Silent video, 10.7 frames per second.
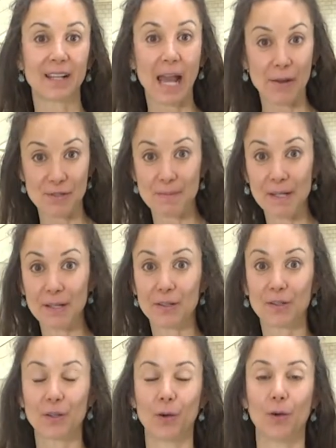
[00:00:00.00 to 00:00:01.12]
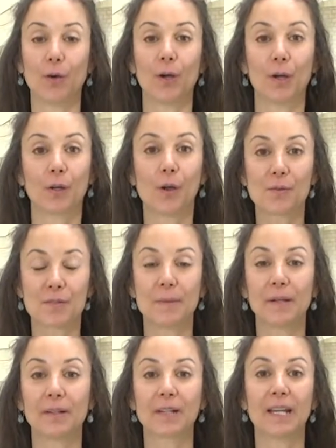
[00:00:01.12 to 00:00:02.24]
cow's milk or goat's
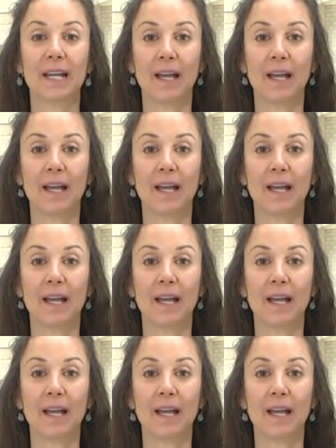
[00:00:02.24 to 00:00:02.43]
milk